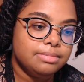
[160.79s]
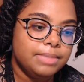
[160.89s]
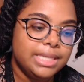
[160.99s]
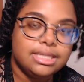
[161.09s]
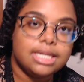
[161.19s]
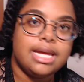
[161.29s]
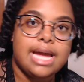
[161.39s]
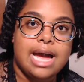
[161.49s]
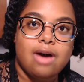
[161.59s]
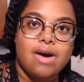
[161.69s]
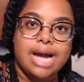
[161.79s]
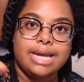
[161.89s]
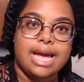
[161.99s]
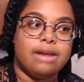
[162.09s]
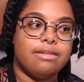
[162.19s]
basically how I
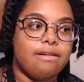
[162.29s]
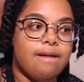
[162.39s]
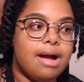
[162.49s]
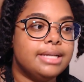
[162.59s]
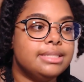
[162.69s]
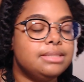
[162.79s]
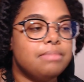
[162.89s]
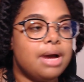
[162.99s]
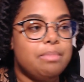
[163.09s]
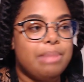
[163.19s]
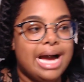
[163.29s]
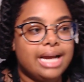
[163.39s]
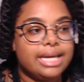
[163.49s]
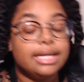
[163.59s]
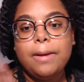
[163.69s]
categorized my
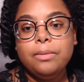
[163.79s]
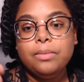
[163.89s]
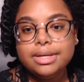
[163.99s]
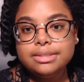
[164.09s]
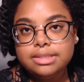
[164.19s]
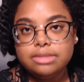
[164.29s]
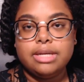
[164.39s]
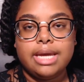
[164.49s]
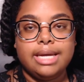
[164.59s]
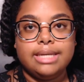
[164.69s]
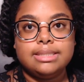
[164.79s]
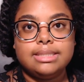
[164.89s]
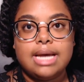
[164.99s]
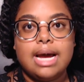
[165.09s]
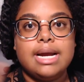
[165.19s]
packing. In one suitcase,
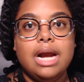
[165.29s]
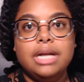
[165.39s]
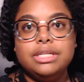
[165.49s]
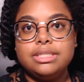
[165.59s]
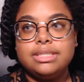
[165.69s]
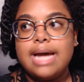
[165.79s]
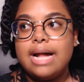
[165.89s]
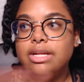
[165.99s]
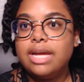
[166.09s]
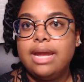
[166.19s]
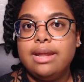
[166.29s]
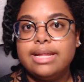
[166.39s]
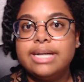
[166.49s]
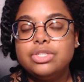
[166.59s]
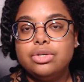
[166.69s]
I kind of just allocated
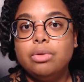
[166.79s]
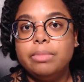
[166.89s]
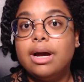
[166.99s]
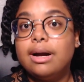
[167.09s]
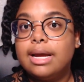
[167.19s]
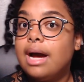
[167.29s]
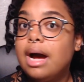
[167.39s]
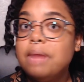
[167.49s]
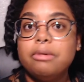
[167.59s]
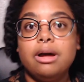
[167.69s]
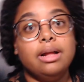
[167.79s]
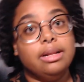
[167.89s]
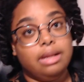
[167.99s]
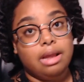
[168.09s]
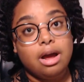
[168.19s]
that to omiyage. I brought a
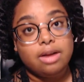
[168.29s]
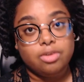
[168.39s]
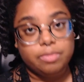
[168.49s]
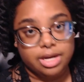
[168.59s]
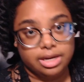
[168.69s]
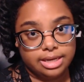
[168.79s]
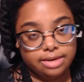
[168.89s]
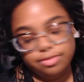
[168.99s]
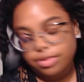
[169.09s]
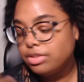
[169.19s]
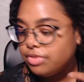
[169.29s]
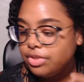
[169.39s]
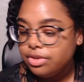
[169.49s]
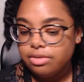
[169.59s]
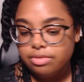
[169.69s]
lot of omiyage. For those of you
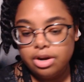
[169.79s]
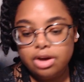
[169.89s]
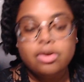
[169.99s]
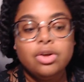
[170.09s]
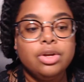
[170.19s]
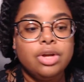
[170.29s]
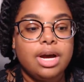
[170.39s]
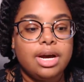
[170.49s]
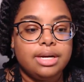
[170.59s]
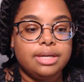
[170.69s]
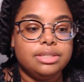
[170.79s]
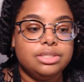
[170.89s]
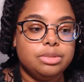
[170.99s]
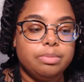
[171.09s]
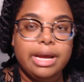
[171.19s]
who don't know, uh,
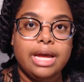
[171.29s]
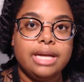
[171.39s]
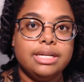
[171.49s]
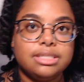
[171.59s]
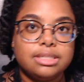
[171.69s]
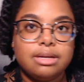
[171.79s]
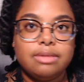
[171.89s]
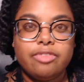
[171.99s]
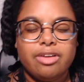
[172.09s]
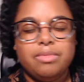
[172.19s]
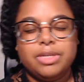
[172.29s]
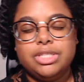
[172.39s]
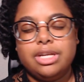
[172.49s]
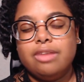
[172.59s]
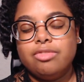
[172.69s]
Japan is very much
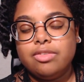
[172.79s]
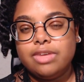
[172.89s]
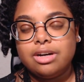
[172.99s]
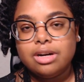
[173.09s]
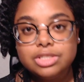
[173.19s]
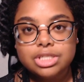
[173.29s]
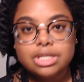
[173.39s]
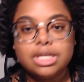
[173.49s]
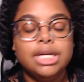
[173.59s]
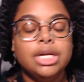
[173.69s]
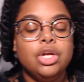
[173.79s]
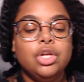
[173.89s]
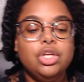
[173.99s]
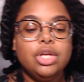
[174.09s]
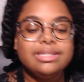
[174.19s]
a gift giving culture.
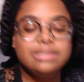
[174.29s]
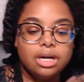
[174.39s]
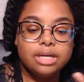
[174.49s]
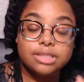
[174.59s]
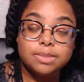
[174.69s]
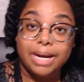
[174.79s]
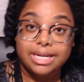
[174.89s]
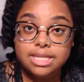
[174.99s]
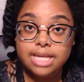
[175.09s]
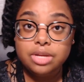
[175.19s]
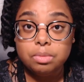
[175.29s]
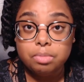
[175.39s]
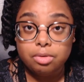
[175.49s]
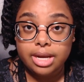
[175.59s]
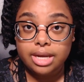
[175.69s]
It's not expected that you
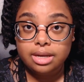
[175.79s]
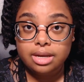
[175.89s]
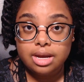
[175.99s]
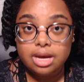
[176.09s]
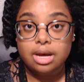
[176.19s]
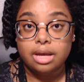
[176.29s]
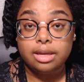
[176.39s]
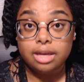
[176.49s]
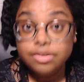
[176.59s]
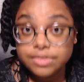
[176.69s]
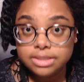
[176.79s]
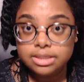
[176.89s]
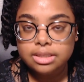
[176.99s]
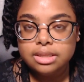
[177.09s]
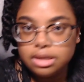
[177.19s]
bring uh, gifts,
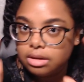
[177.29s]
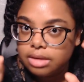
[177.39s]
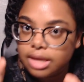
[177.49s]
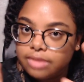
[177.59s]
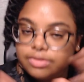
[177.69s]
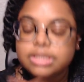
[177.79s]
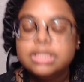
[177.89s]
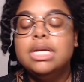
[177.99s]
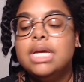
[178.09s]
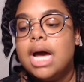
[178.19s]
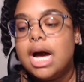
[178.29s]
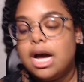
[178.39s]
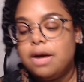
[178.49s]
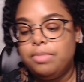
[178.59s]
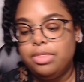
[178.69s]
little gifts
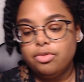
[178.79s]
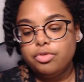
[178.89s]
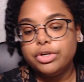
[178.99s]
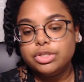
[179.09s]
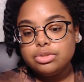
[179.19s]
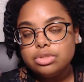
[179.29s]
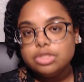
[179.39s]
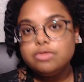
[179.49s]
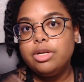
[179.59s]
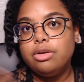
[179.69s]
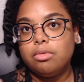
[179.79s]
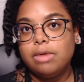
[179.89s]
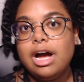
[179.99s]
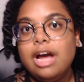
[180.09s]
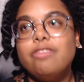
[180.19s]
um, for your schools when you
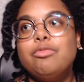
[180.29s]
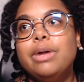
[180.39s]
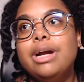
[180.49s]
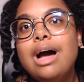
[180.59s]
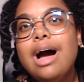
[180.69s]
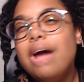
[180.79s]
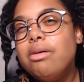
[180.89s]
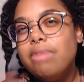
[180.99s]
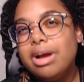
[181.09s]
arrive. But I would